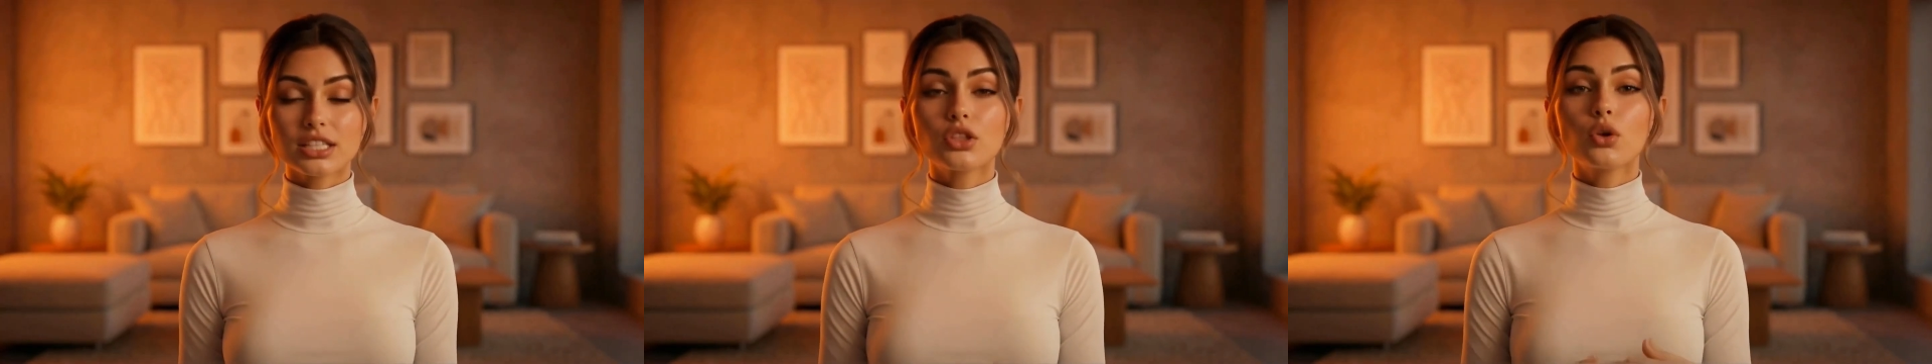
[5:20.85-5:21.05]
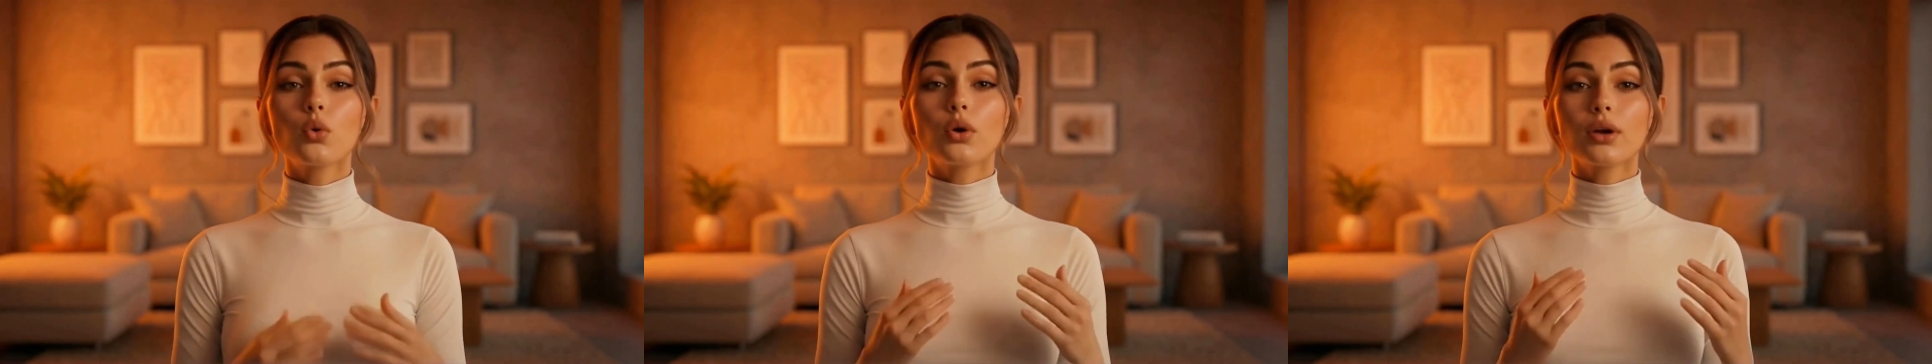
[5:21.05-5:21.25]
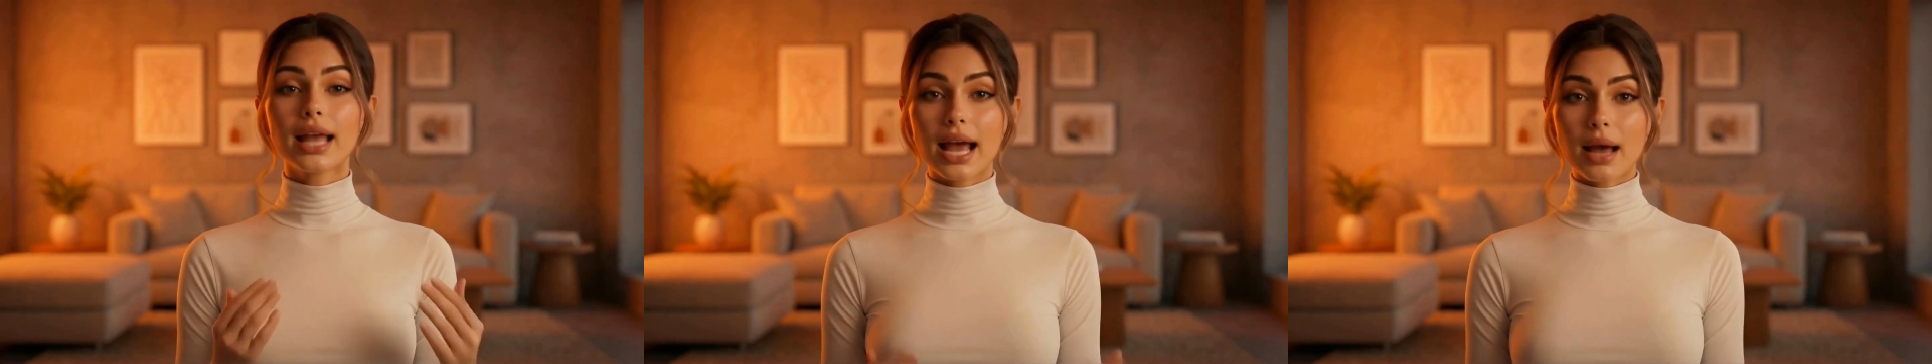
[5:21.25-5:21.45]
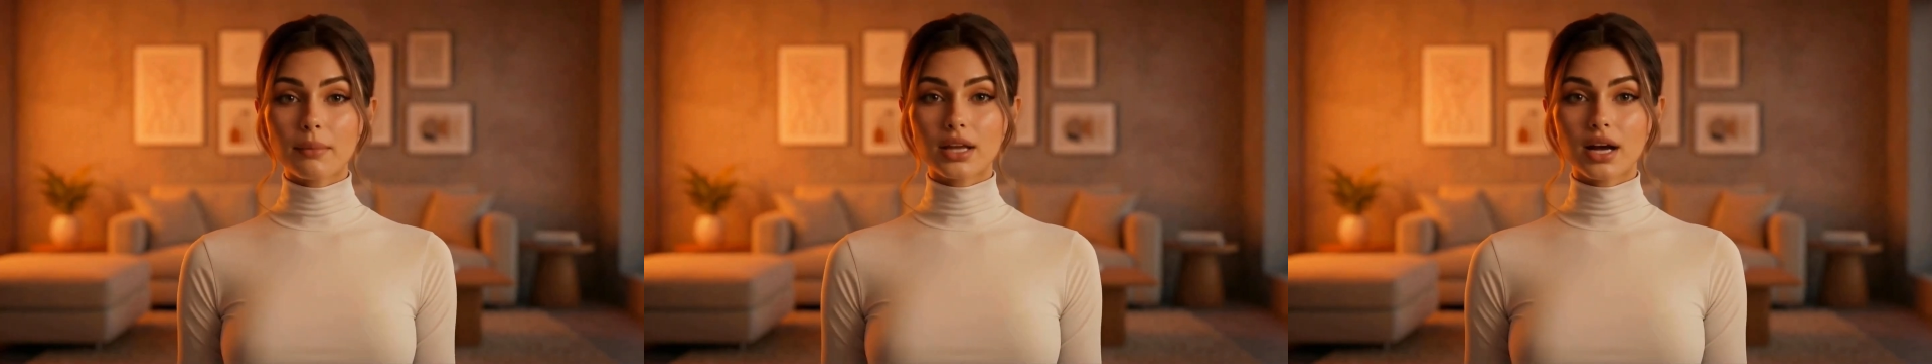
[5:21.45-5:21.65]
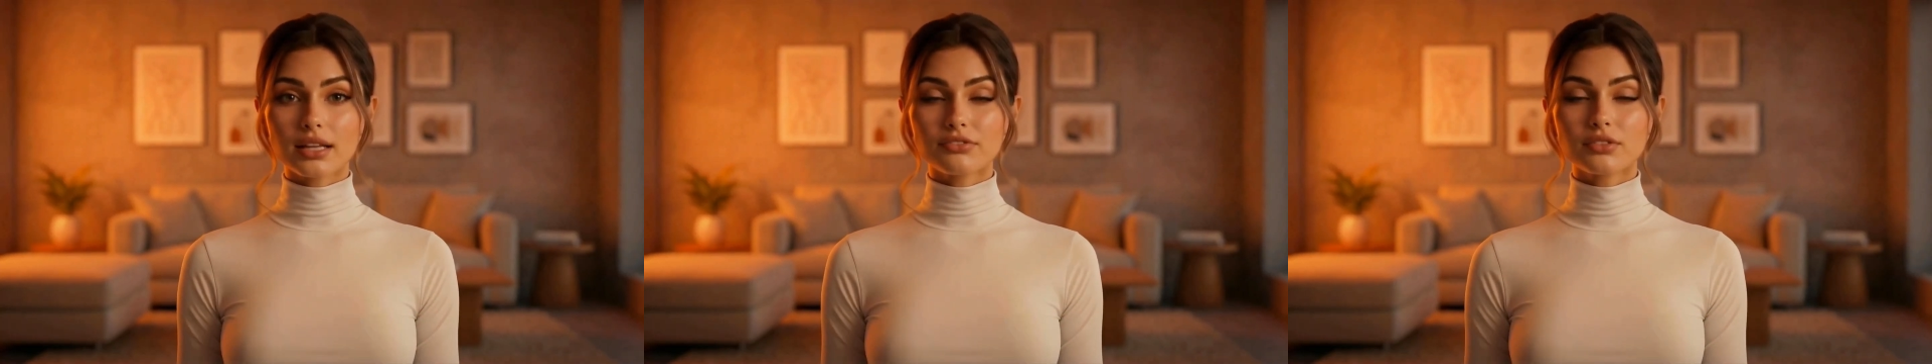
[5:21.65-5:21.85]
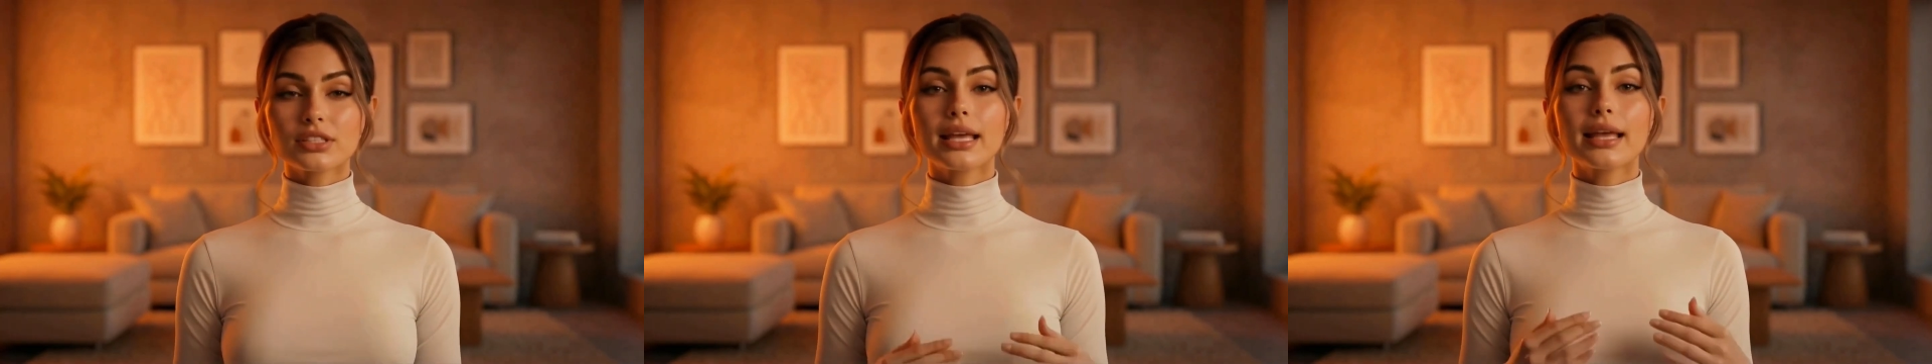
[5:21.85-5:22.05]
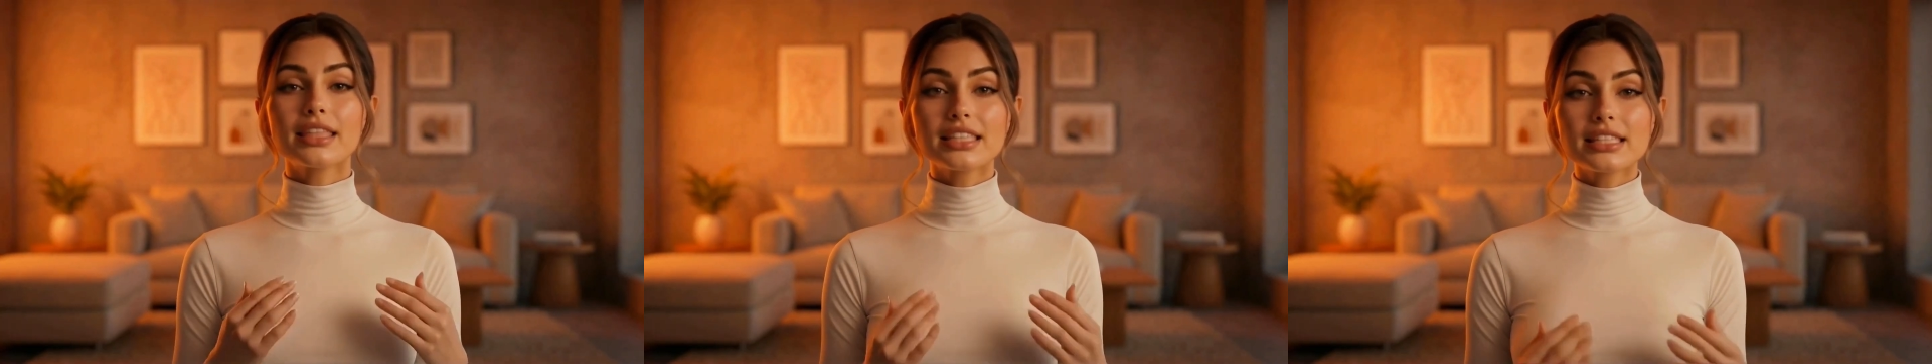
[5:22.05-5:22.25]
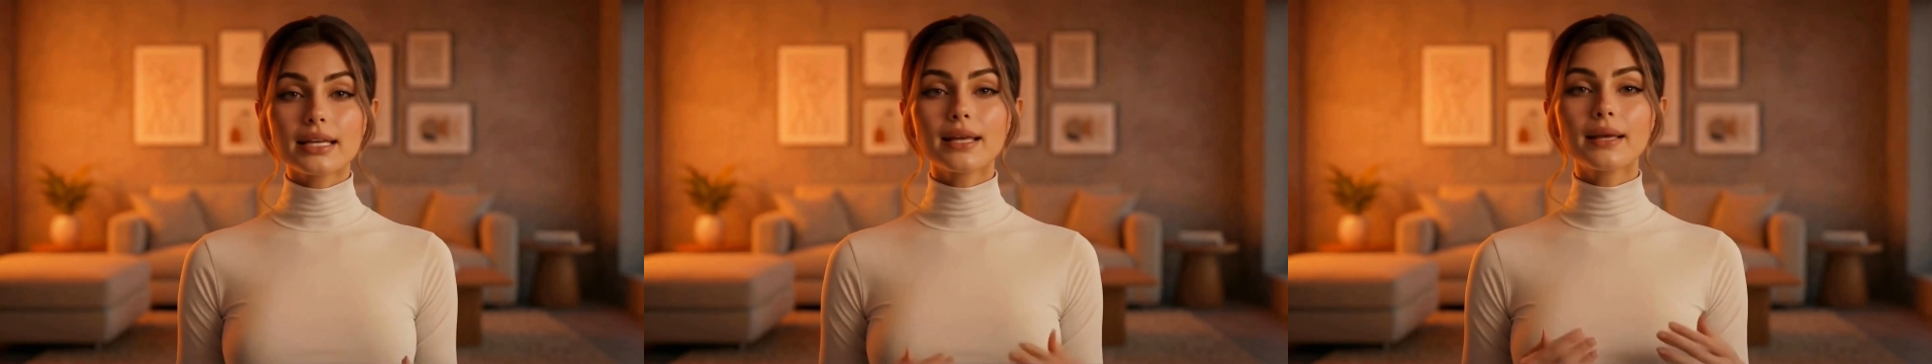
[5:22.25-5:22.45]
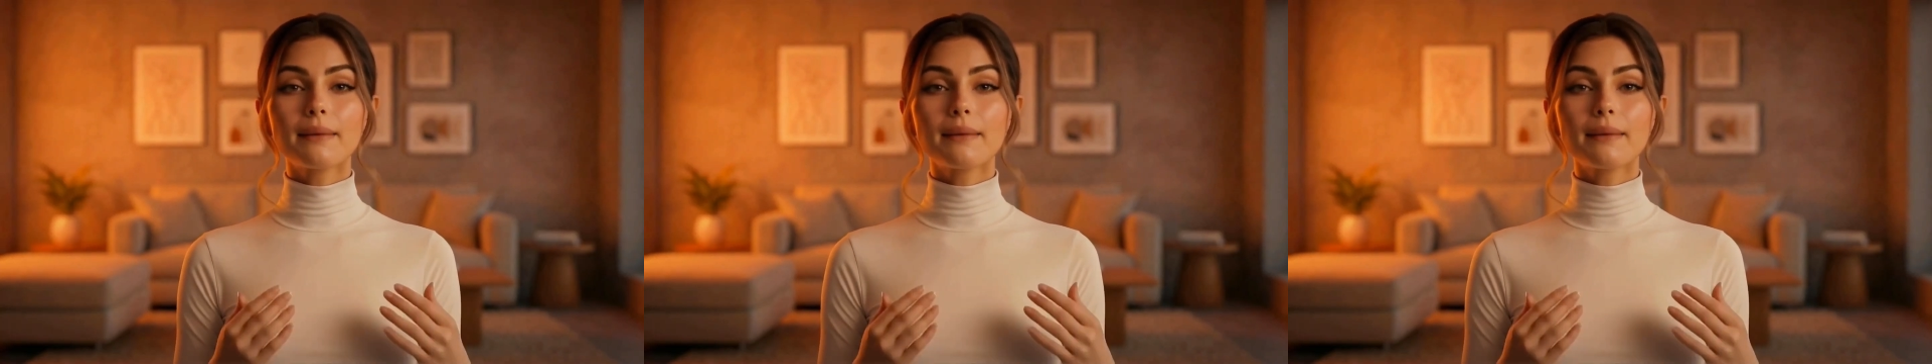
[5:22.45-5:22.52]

tool CapCut for this.